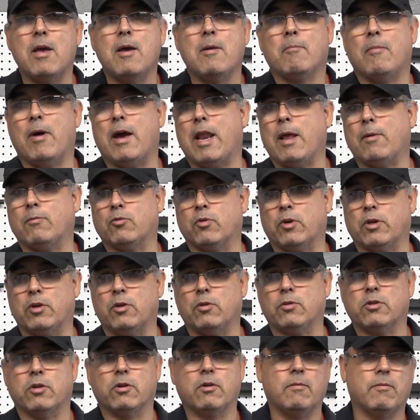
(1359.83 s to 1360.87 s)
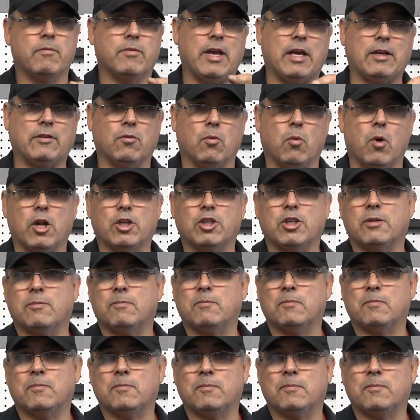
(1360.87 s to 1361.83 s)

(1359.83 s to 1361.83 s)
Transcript: My name is Rick Utzer. Thanks for watching.